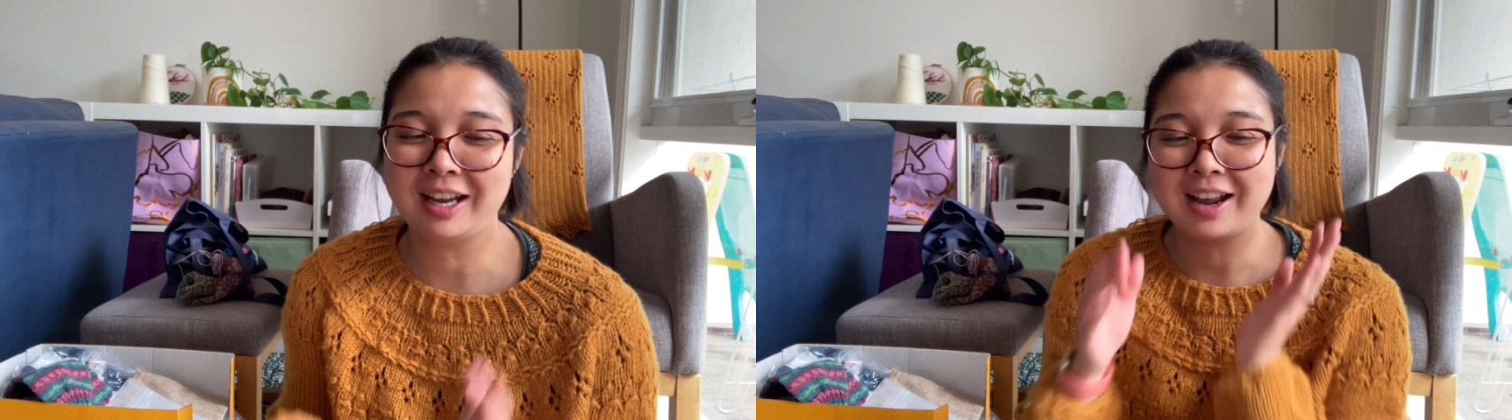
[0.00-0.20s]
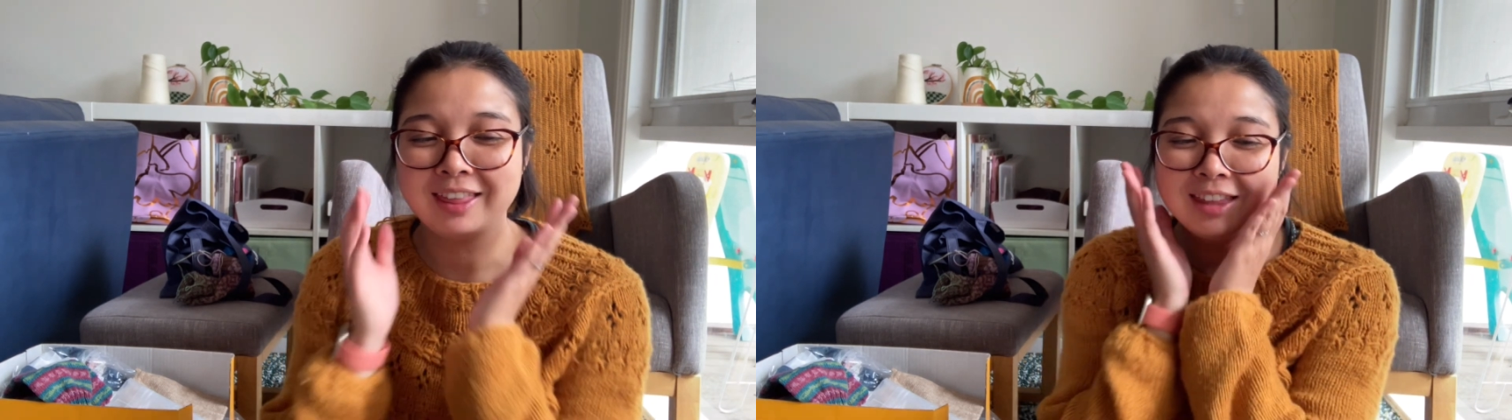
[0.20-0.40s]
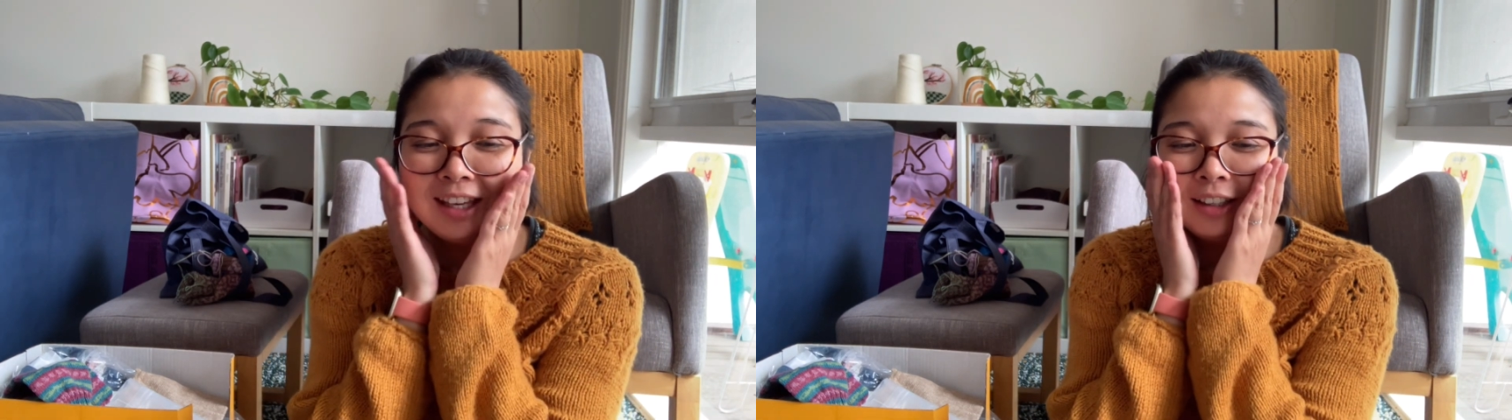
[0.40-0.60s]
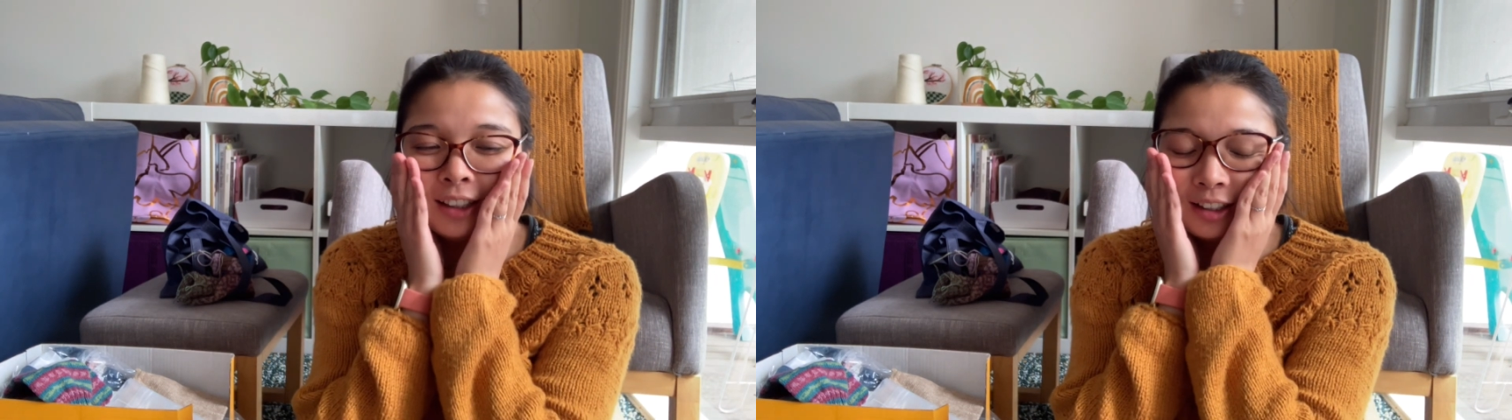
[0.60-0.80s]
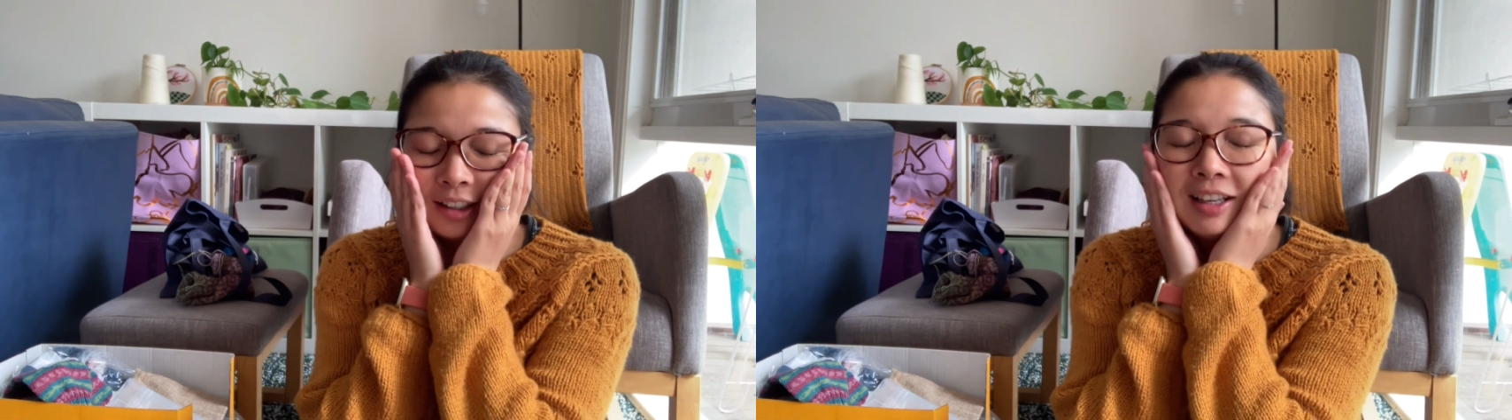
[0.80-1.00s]
I
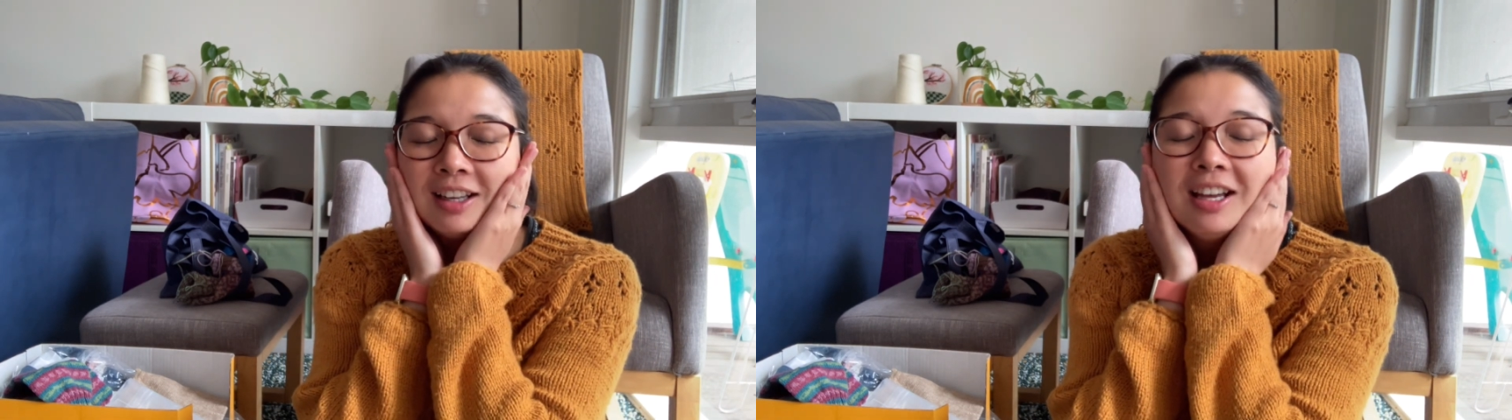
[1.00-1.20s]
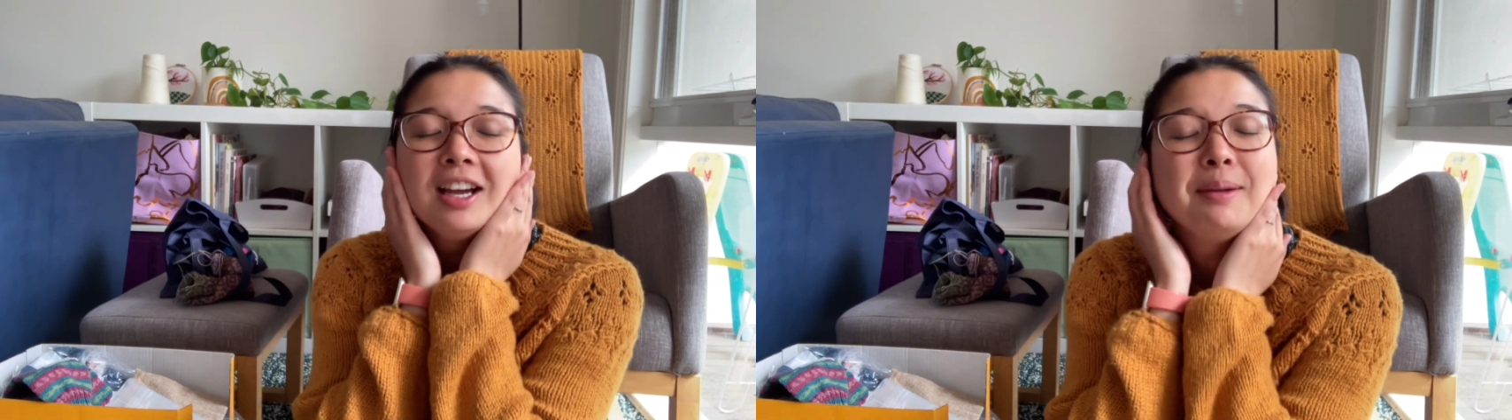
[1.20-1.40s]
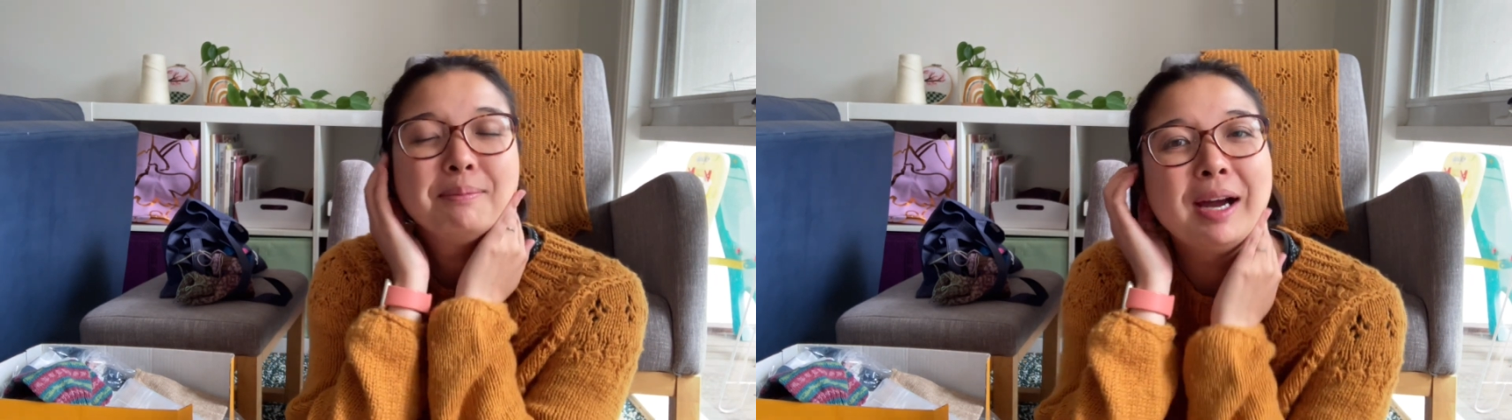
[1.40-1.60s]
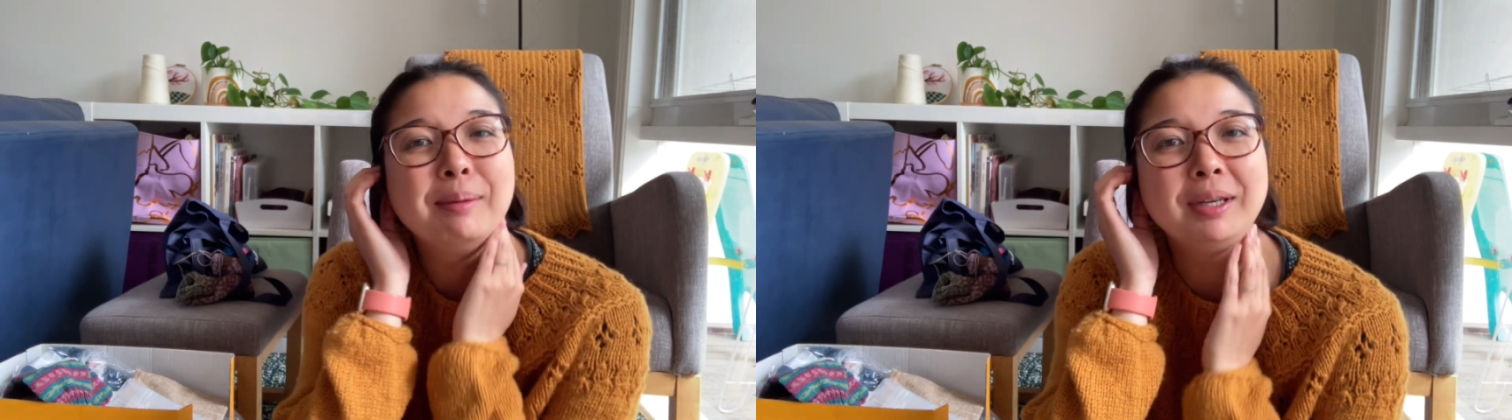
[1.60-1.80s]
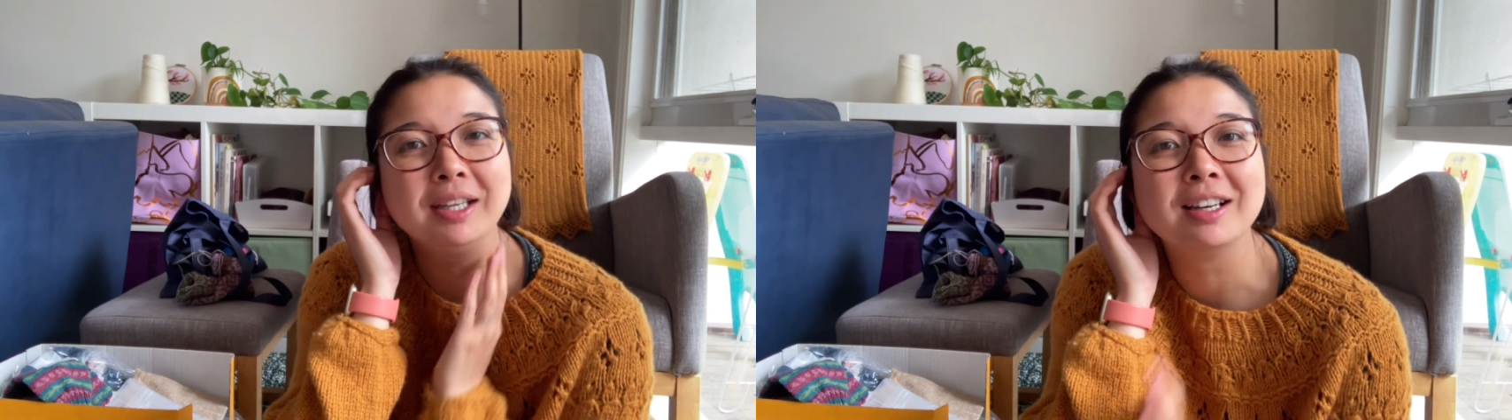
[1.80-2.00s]
think it might
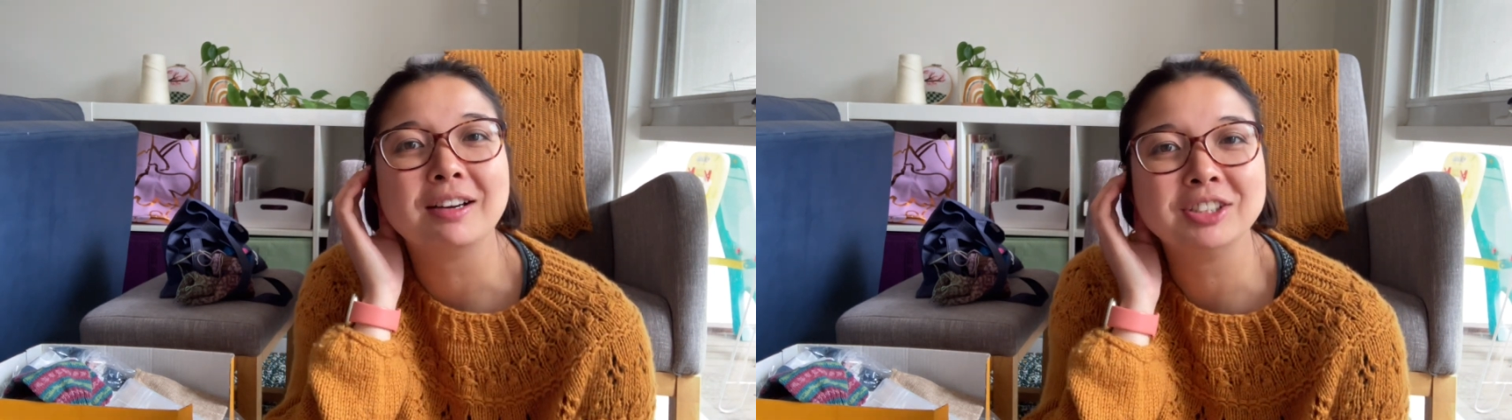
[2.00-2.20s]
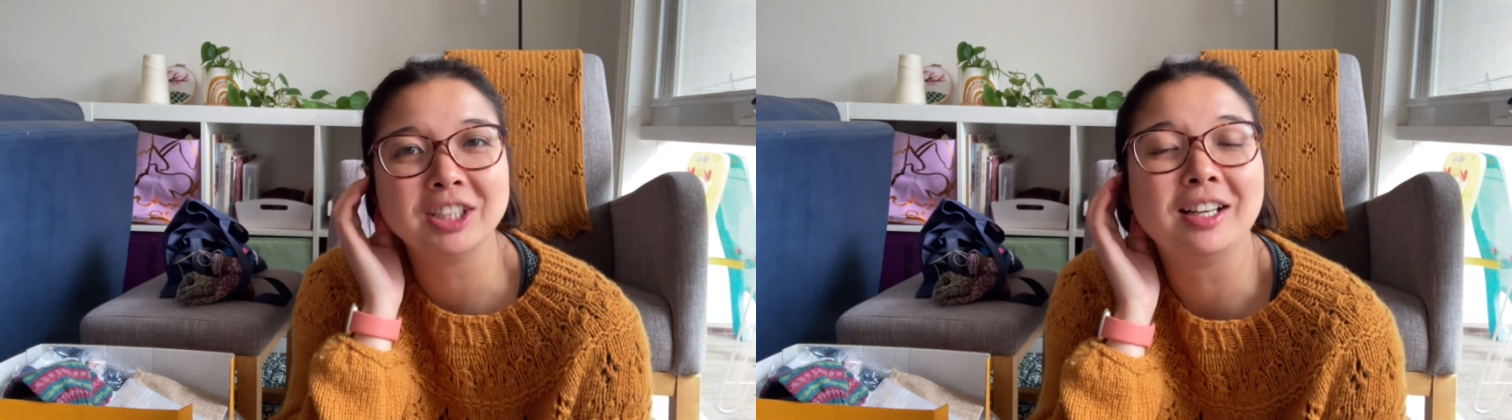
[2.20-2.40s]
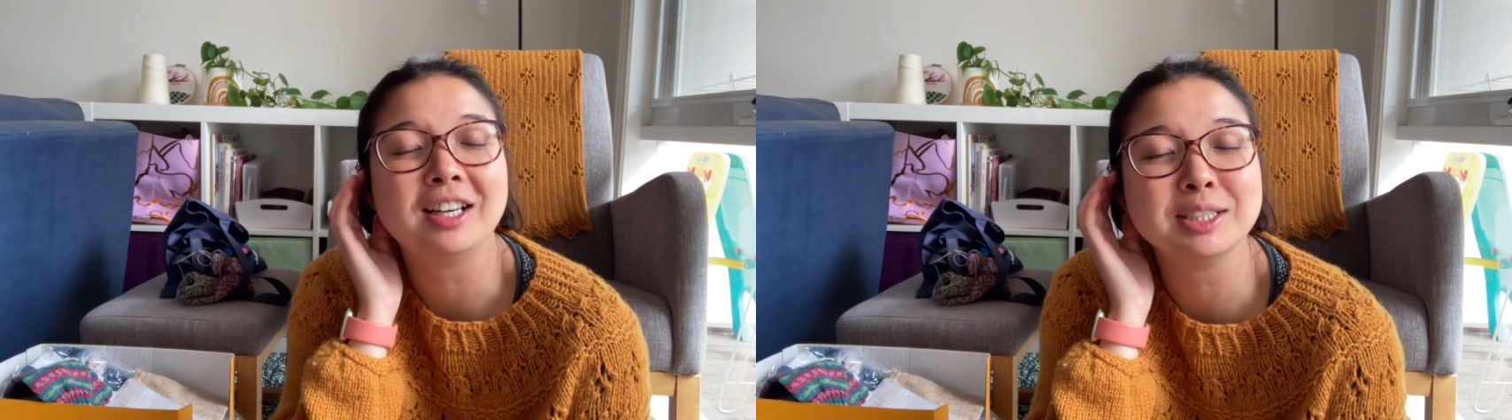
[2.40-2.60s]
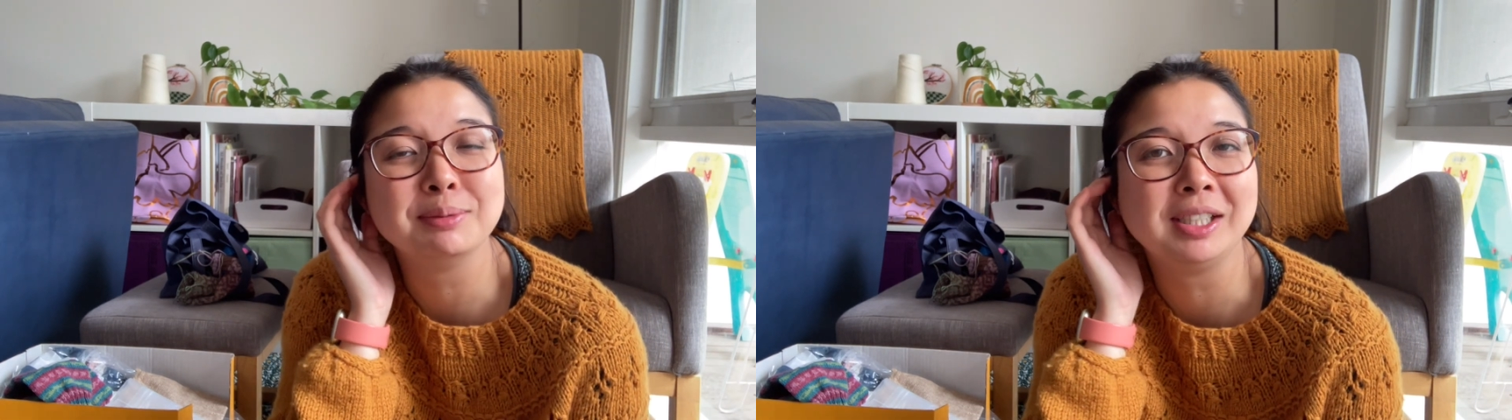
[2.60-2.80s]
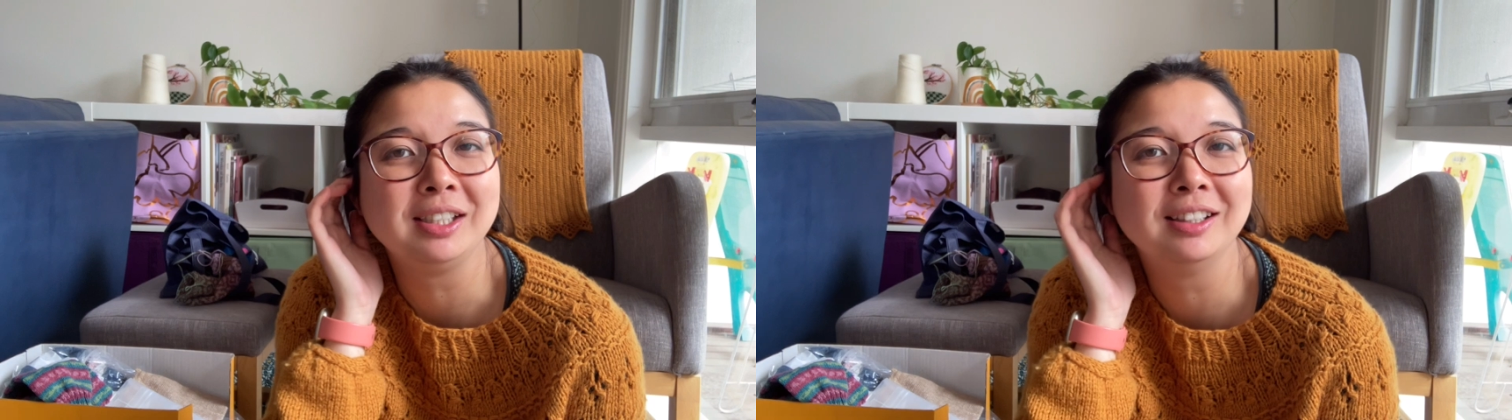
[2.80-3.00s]
be enough to last
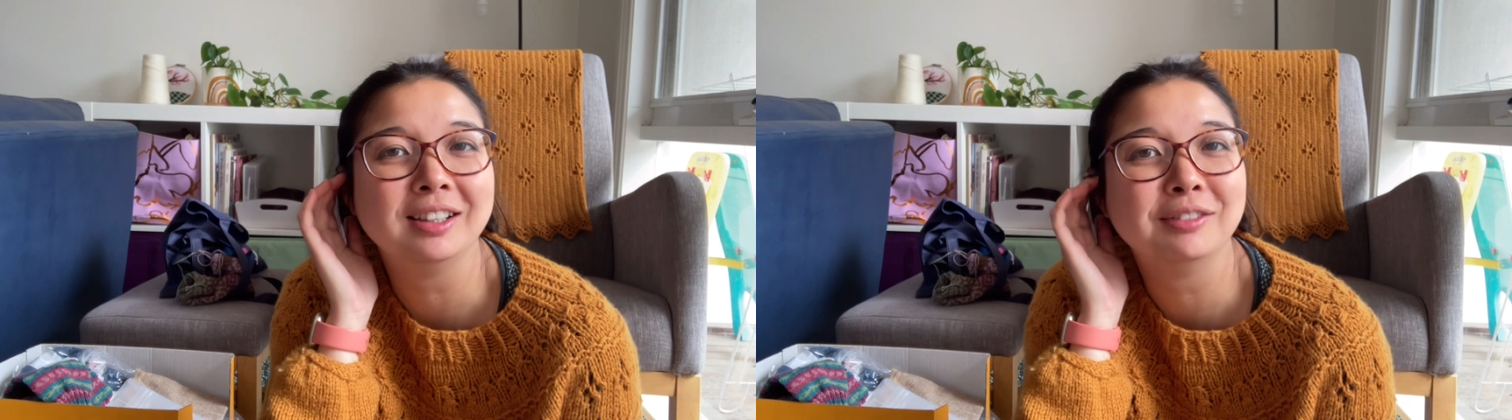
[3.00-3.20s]
me